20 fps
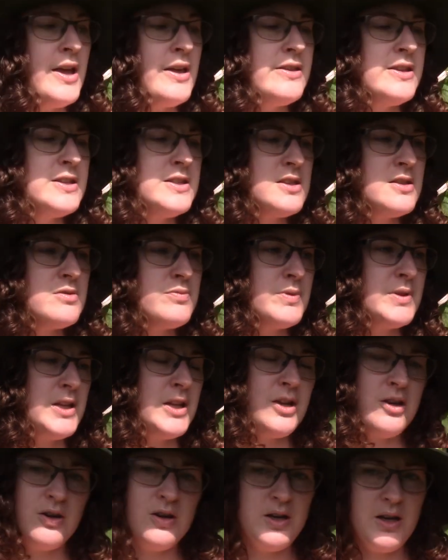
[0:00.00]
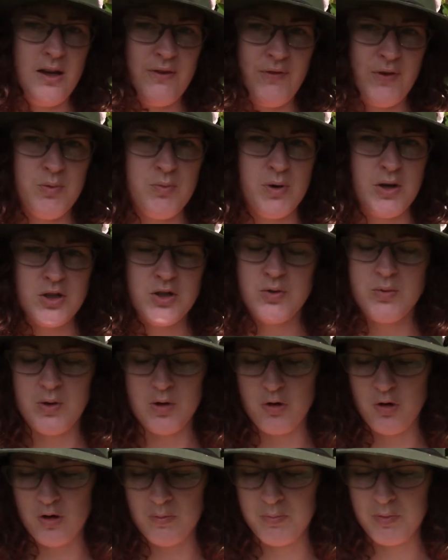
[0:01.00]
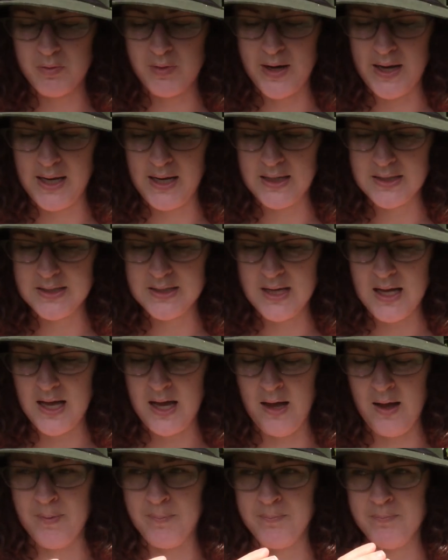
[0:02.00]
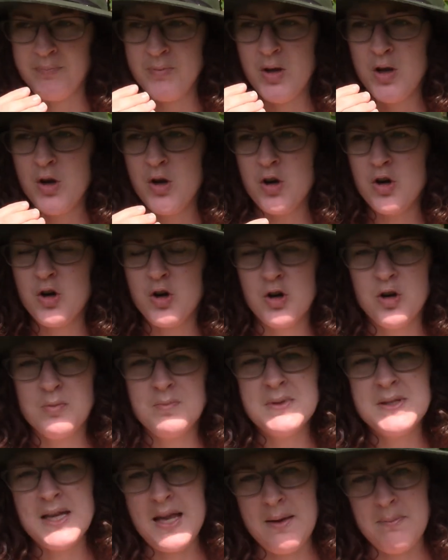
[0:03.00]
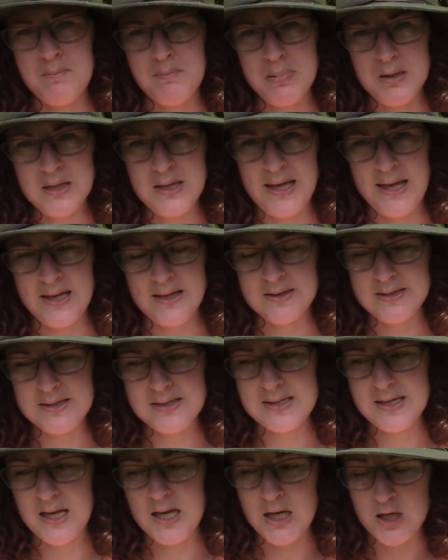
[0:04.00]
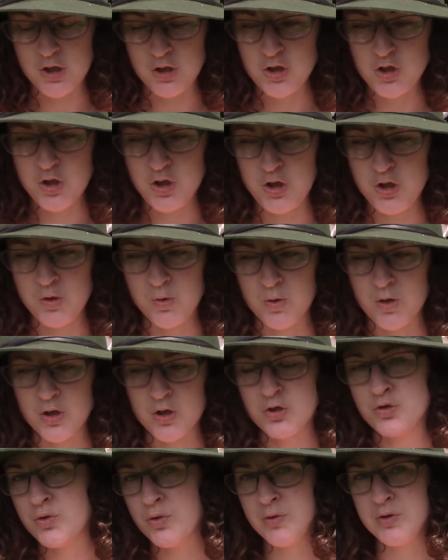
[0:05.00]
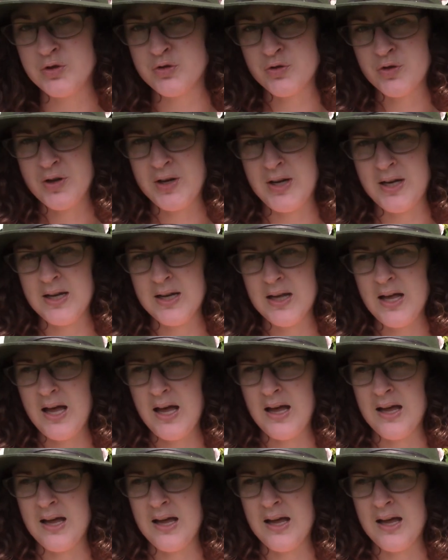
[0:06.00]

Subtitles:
This is really good if you want to incorporate herbs and plants into your Druidry,